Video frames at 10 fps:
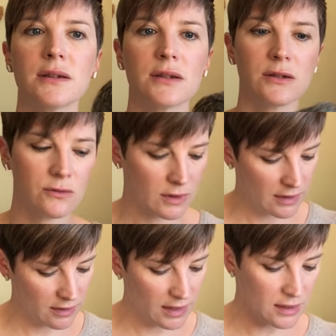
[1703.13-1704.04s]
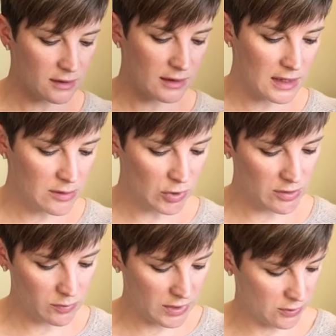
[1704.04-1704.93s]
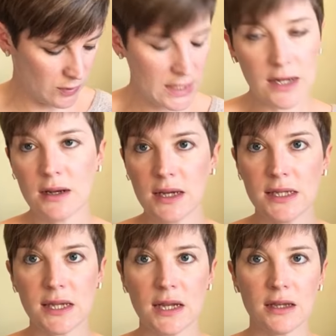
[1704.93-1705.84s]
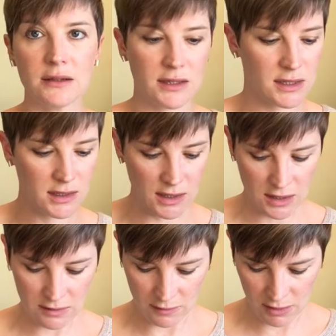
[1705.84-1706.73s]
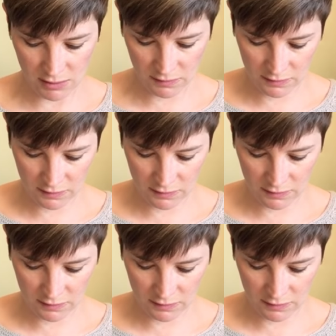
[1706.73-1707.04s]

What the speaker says: So I think they might be quite nice held together